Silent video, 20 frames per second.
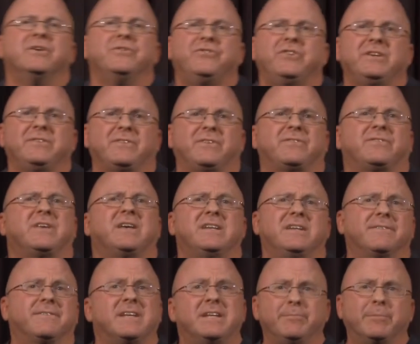Jesus said,
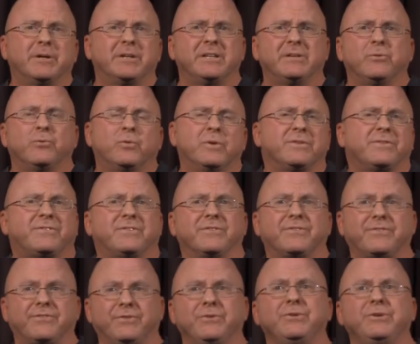if anybody wants to
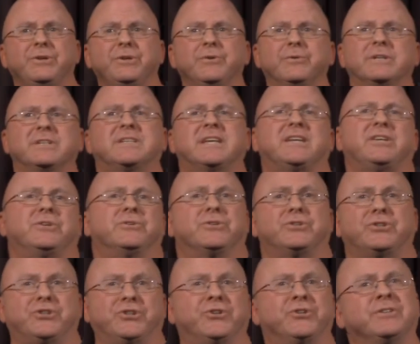sue you and take your
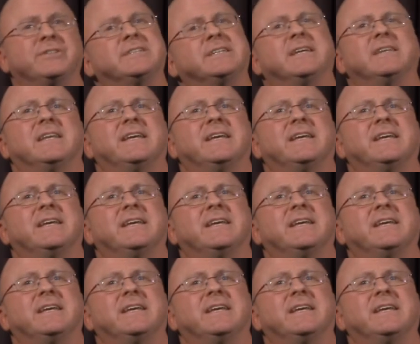shirt,